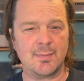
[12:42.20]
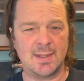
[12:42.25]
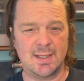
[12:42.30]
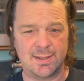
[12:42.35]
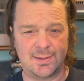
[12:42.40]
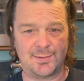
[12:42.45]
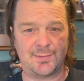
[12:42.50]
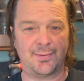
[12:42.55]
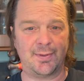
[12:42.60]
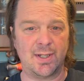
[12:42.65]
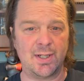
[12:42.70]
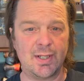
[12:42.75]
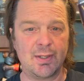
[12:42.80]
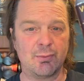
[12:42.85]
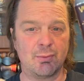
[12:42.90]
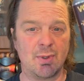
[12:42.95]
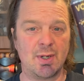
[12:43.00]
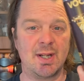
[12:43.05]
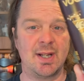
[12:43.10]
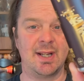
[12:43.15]
It's very
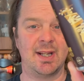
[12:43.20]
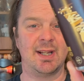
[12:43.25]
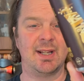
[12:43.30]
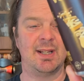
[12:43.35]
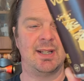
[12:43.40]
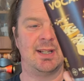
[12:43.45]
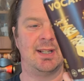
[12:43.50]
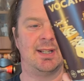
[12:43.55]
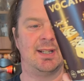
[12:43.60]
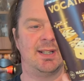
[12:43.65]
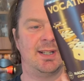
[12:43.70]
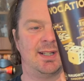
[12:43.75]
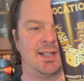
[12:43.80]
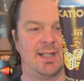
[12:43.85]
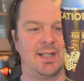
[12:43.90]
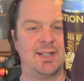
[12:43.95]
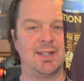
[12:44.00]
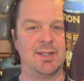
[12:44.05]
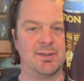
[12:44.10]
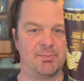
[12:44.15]
rare
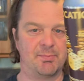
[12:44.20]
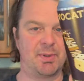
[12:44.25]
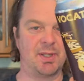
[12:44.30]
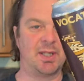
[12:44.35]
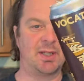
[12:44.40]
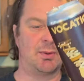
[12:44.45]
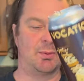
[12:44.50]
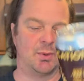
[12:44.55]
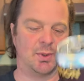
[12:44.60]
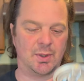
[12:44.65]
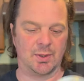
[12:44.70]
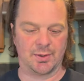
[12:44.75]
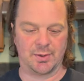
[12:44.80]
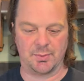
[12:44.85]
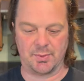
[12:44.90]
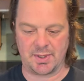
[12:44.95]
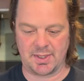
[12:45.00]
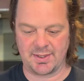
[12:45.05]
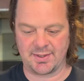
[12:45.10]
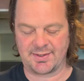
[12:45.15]
in the beer world that
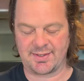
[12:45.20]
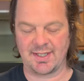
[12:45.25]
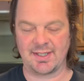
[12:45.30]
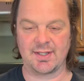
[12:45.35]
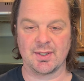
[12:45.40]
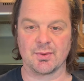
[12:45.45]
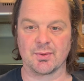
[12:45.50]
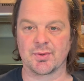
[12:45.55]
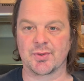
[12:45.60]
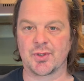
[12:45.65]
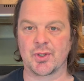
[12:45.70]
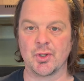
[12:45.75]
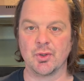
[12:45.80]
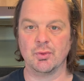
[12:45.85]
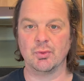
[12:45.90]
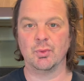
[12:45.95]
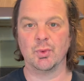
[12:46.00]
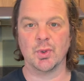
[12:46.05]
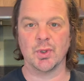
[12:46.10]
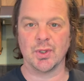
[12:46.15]
we can say those
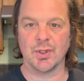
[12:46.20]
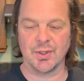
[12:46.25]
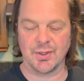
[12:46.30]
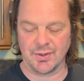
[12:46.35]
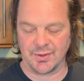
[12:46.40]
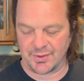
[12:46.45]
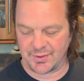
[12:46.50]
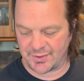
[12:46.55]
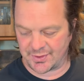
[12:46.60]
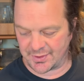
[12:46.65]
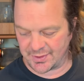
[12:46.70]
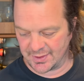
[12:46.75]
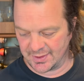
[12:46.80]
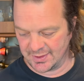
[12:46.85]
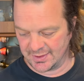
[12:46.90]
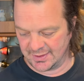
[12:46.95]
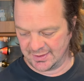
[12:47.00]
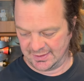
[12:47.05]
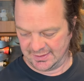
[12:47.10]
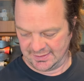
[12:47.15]
two words
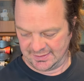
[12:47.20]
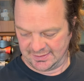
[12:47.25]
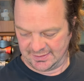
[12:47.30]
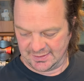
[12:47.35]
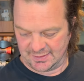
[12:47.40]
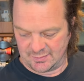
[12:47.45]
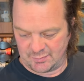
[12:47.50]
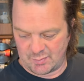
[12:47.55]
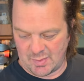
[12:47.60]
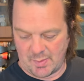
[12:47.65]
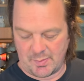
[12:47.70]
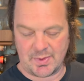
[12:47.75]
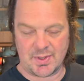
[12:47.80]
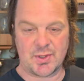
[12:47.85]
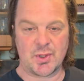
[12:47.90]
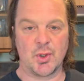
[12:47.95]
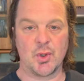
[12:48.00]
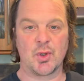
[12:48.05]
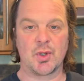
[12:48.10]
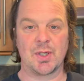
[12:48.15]
when we're
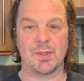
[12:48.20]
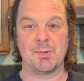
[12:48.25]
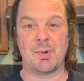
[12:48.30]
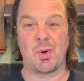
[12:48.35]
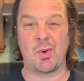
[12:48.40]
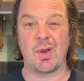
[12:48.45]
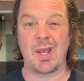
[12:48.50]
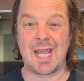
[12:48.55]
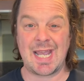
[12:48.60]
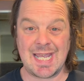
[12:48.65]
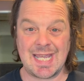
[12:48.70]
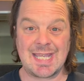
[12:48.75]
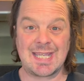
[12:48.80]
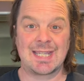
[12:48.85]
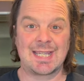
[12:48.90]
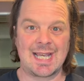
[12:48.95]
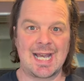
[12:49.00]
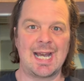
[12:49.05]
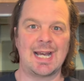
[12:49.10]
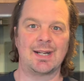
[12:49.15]
talking about a
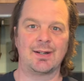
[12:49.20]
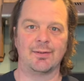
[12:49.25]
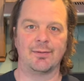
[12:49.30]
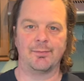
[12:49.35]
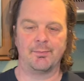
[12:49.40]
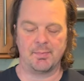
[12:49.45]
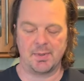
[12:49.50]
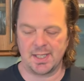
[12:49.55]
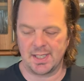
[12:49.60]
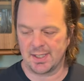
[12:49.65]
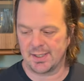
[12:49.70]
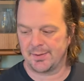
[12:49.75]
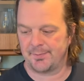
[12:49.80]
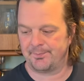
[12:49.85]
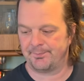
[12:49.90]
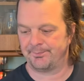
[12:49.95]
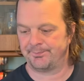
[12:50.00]
can of beer.